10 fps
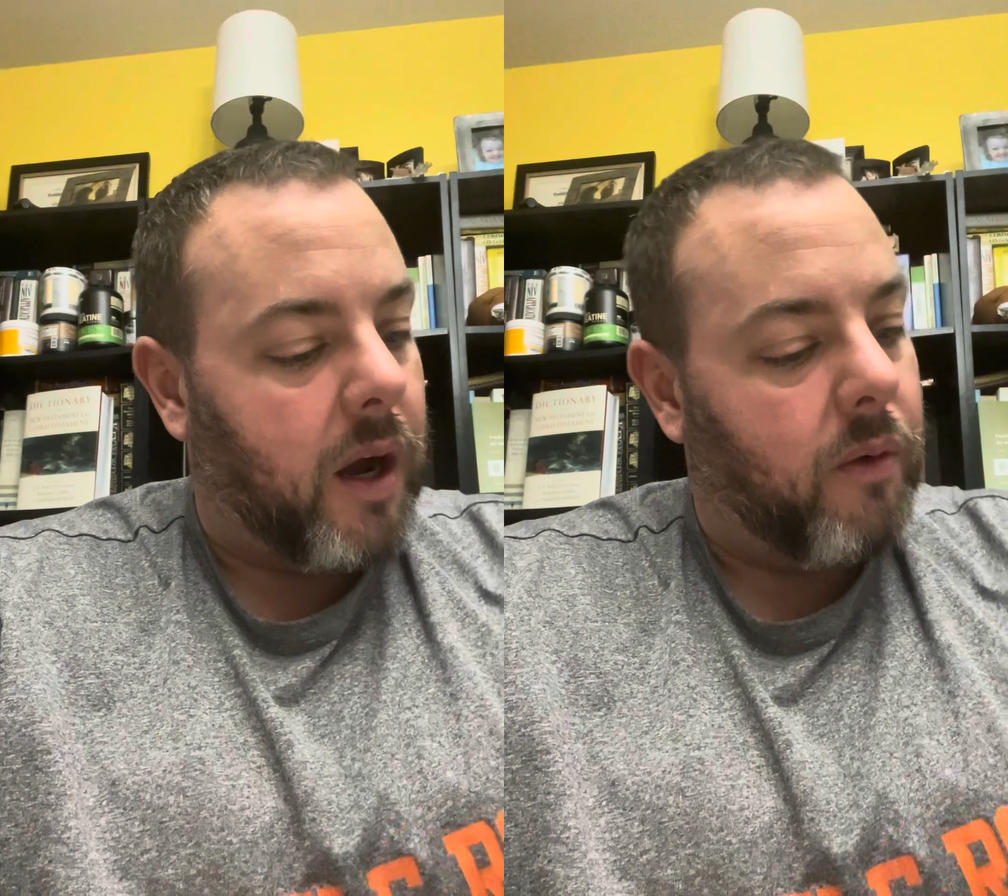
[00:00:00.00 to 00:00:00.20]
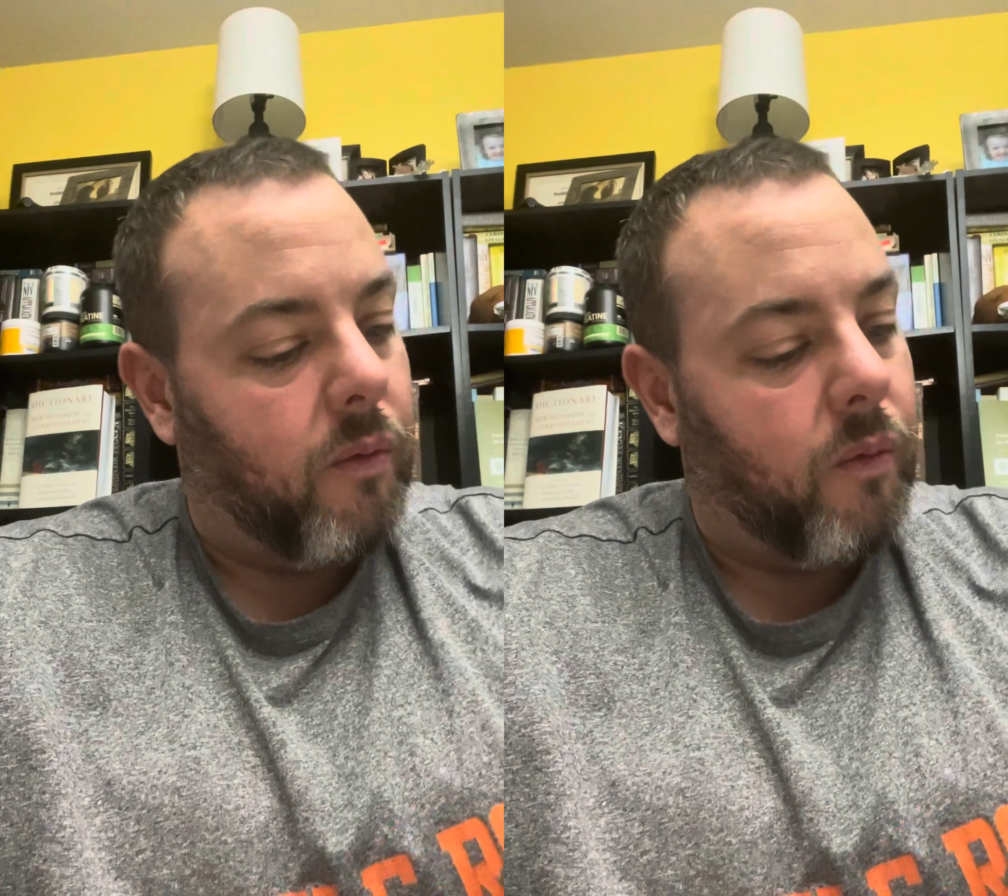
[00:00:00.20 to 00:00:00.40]

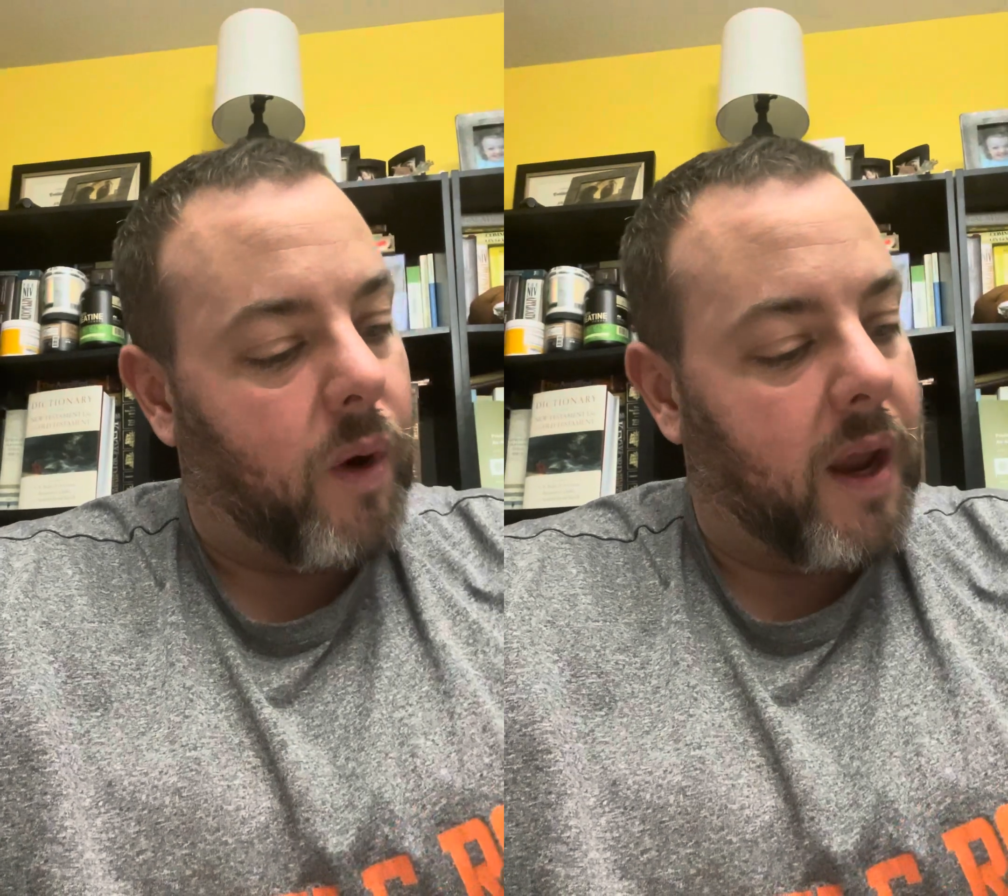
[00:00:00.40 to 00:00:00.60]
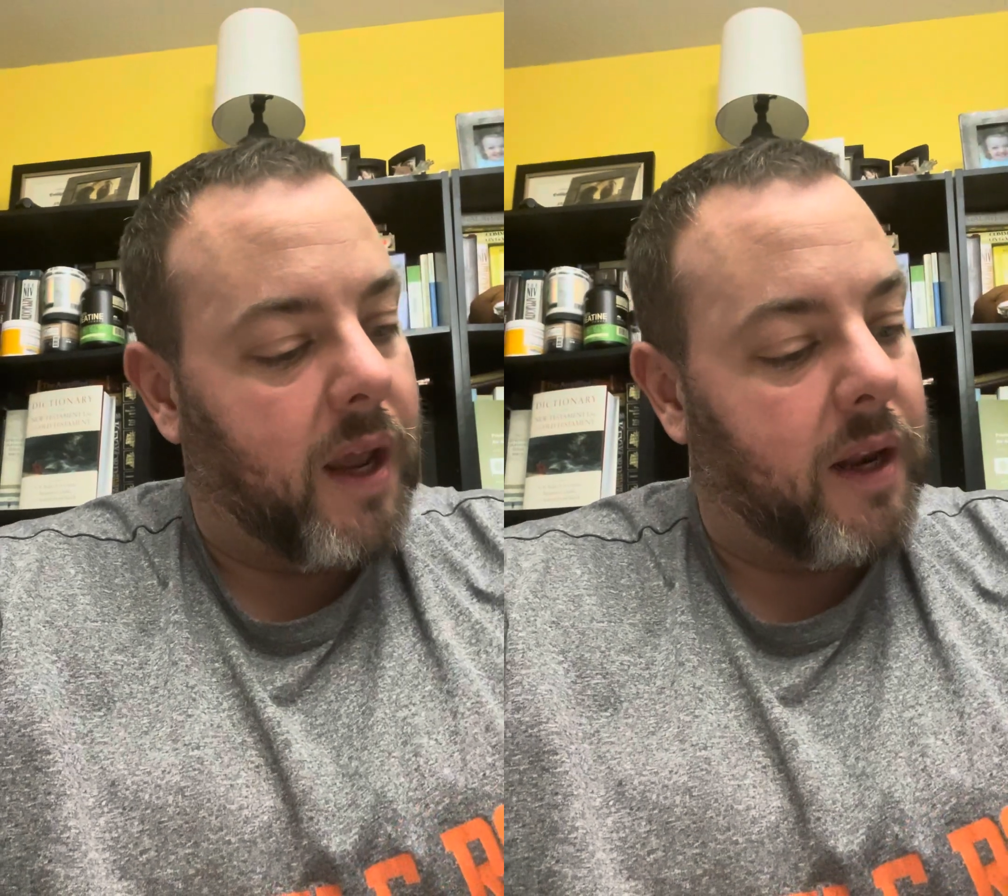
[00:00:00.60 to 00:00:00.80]

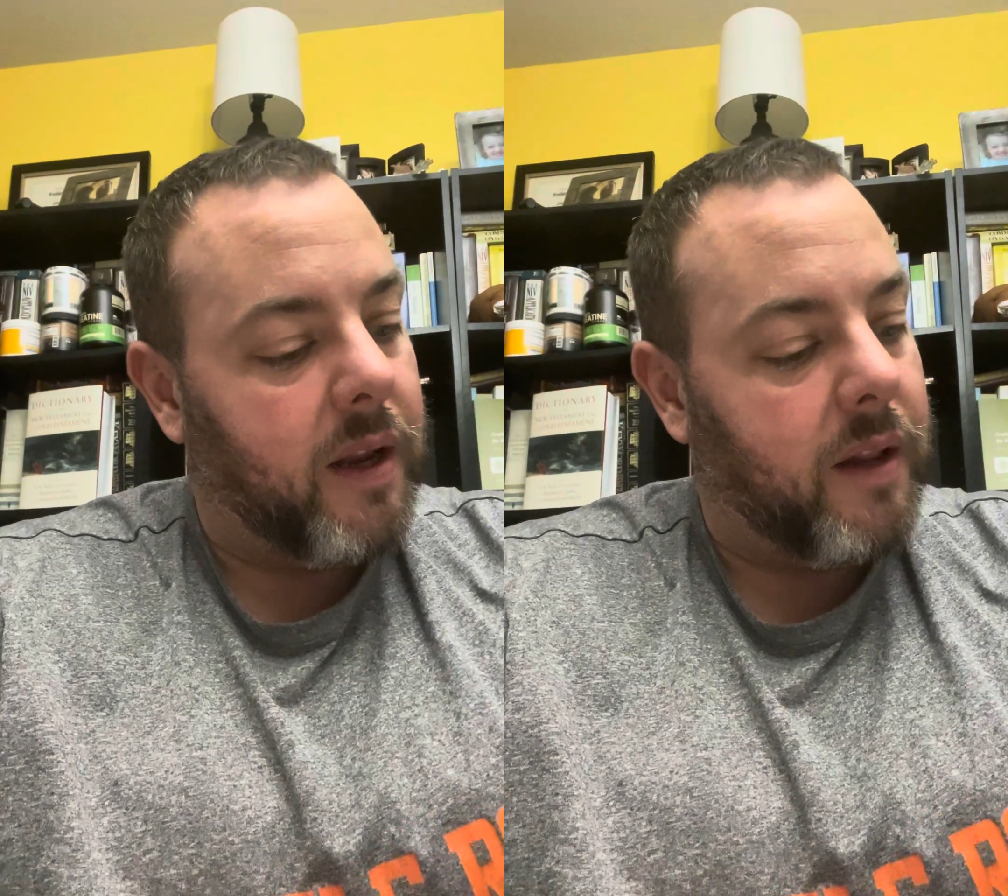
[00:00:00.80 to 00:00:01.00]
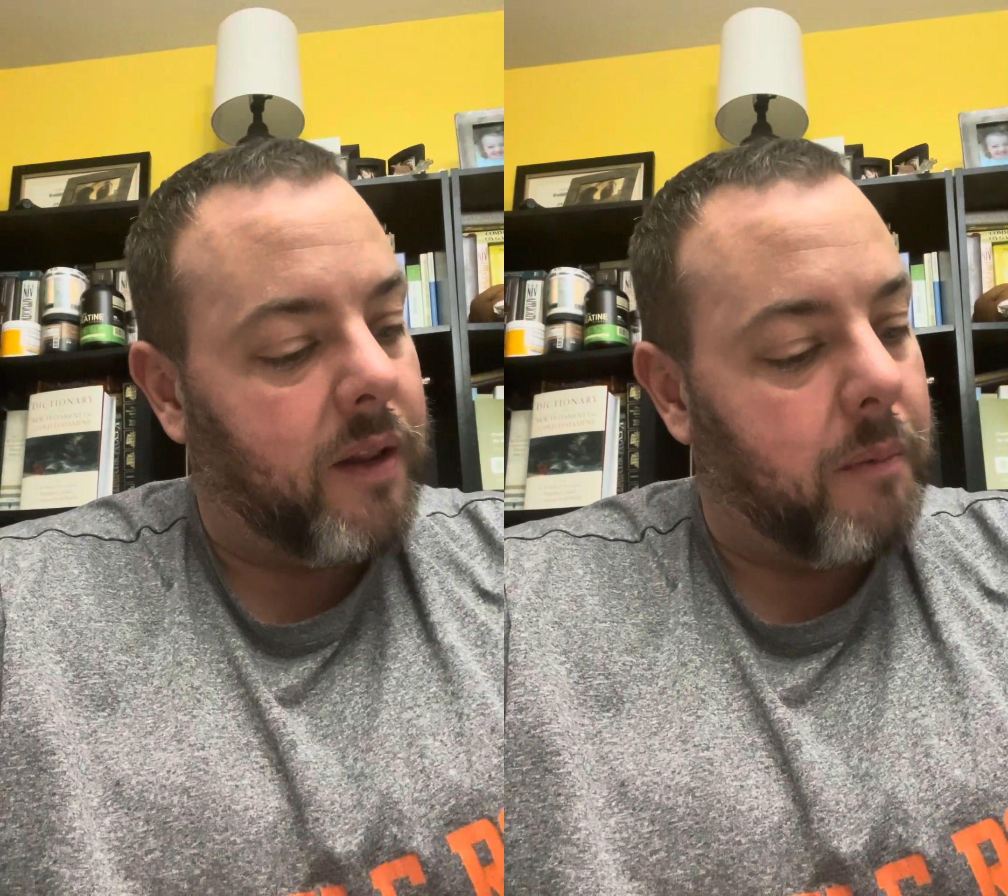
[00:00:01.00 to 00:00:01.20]

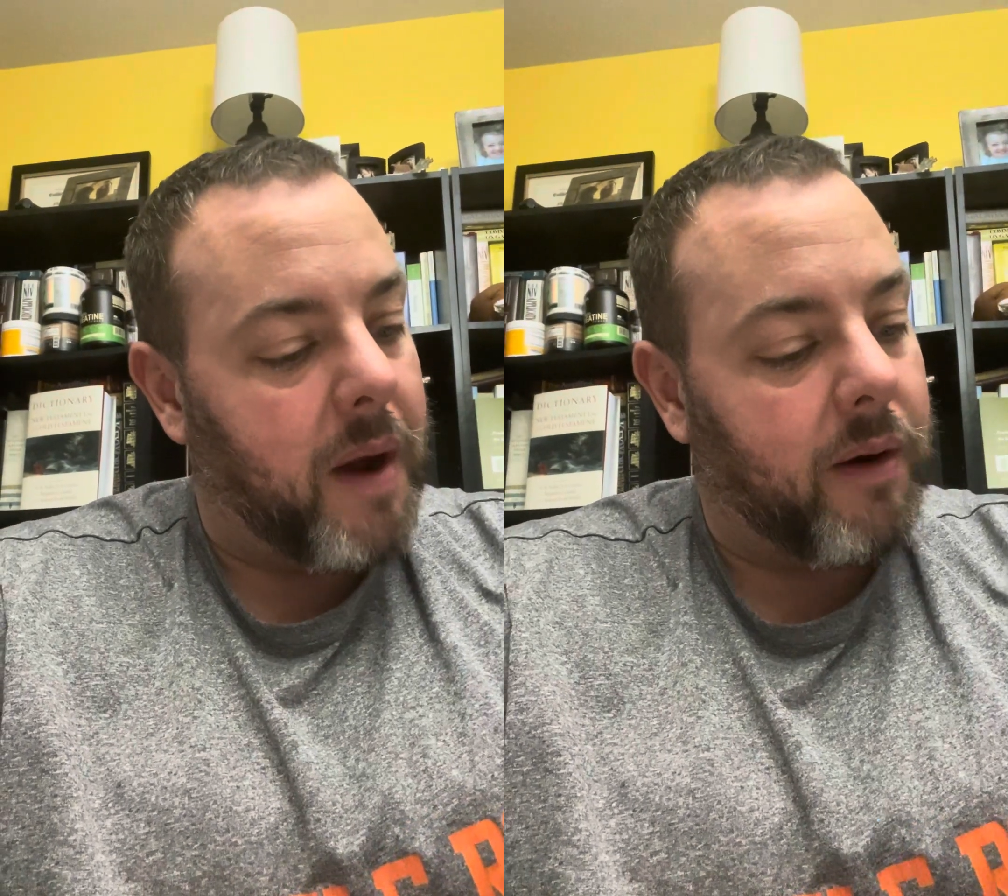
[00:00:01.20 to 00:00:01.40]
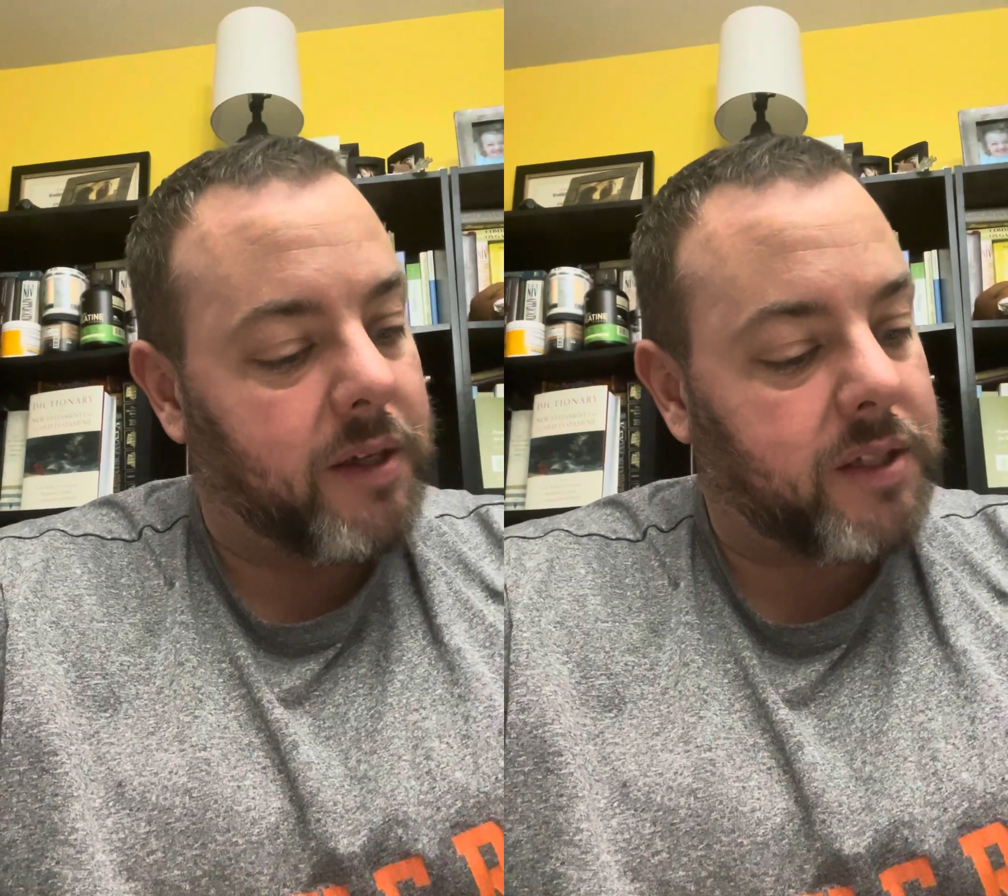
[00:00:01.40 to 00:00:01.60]
when the
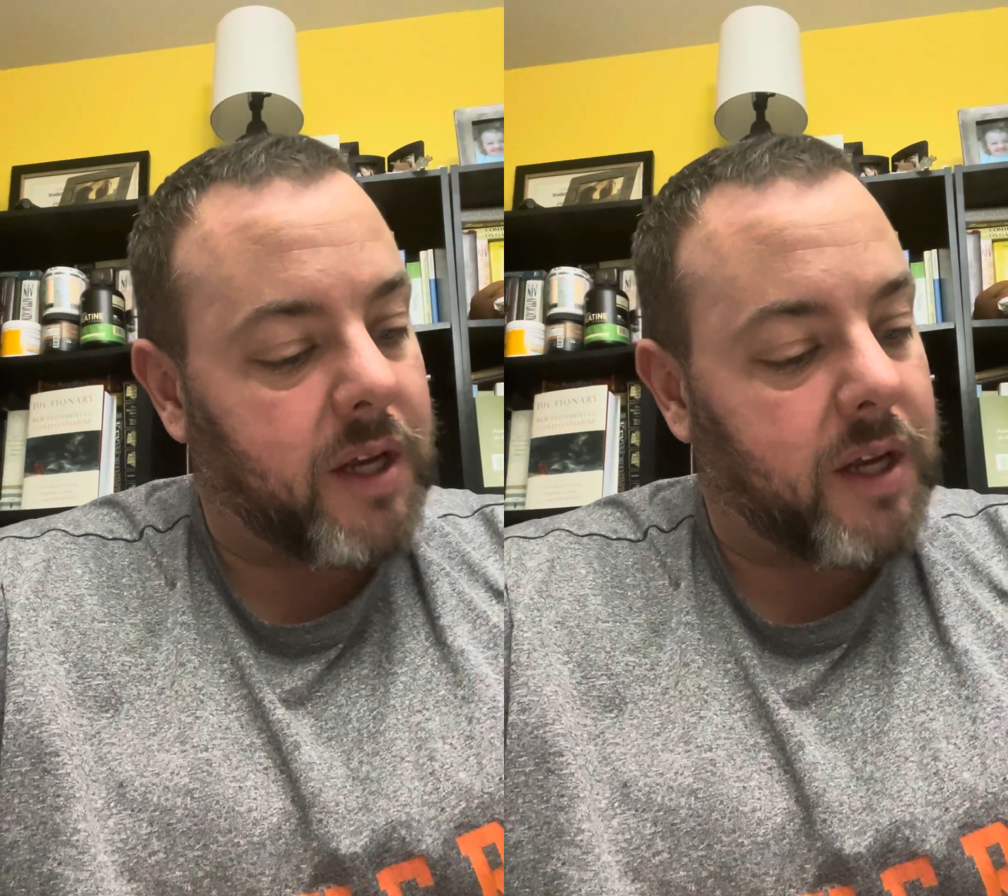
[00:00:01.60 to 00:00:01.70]
Marys